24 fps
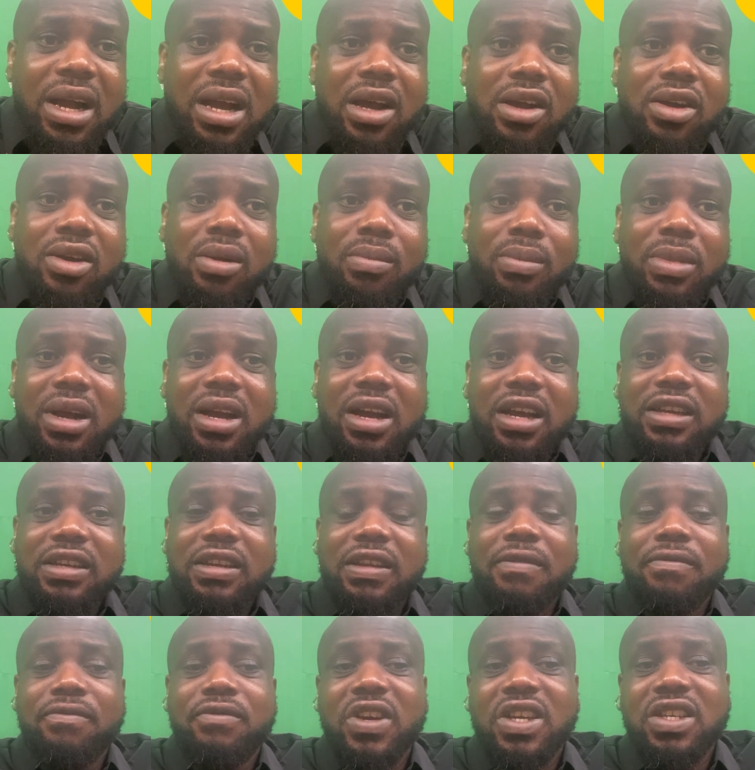and
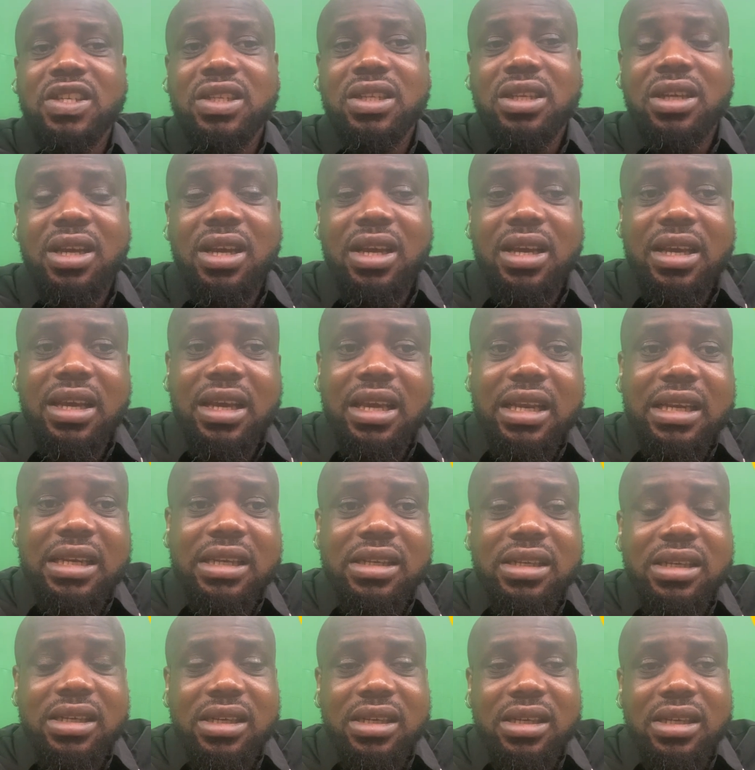invest
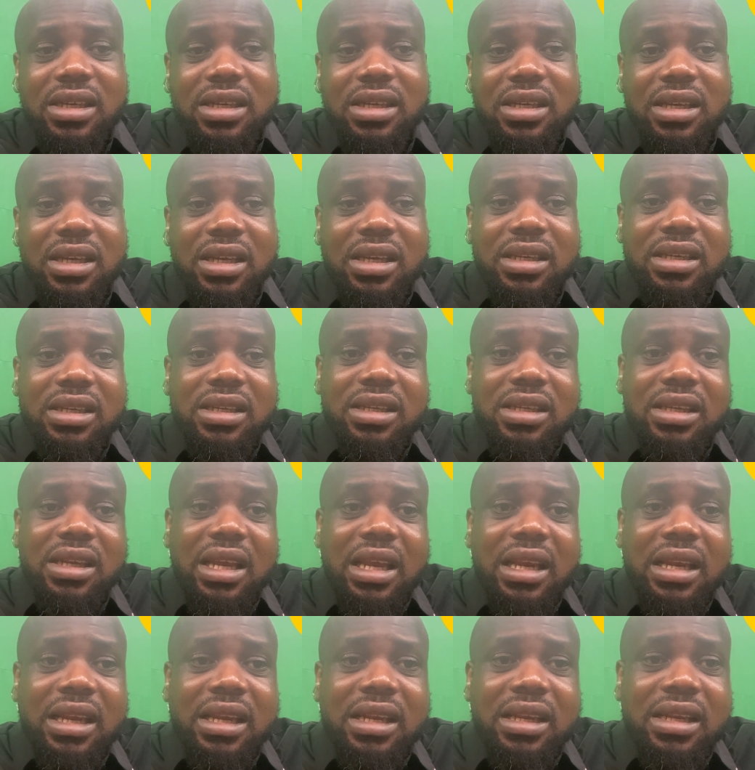in
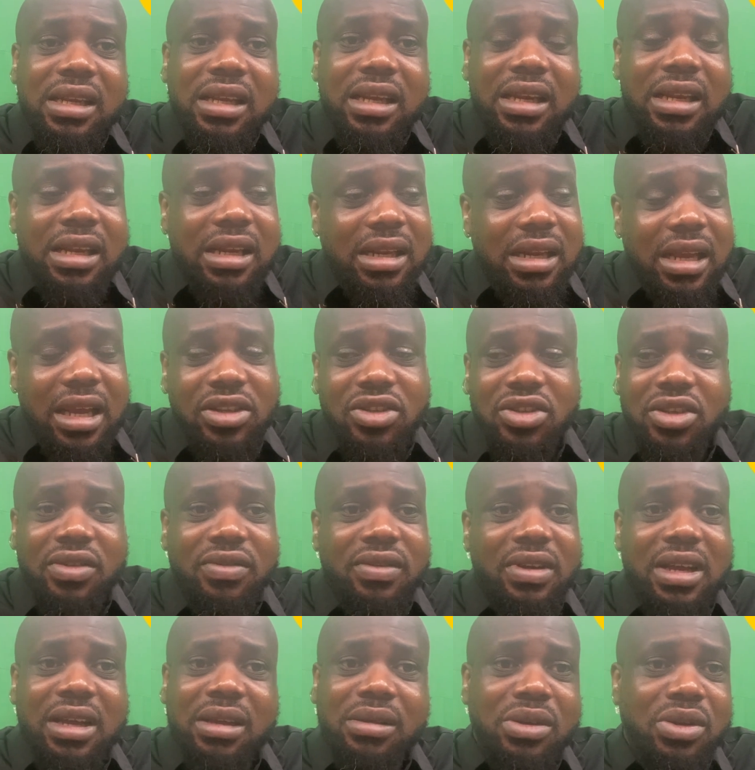
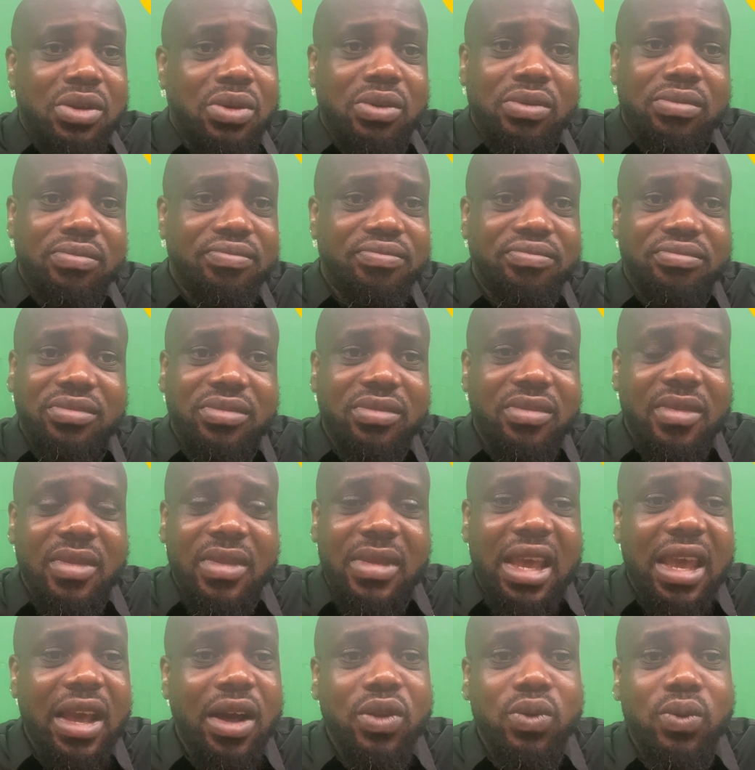Nigeria,
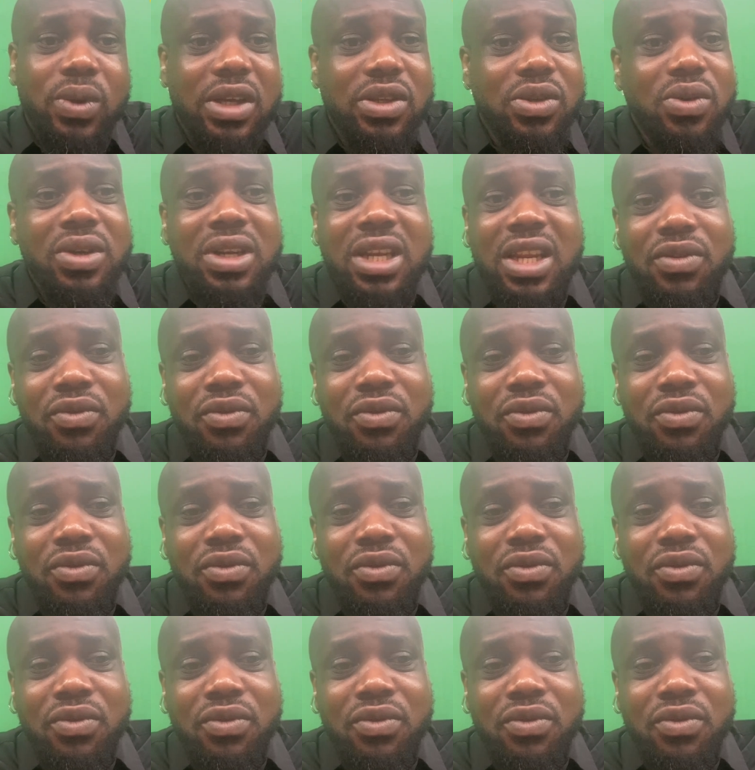health-wise. So it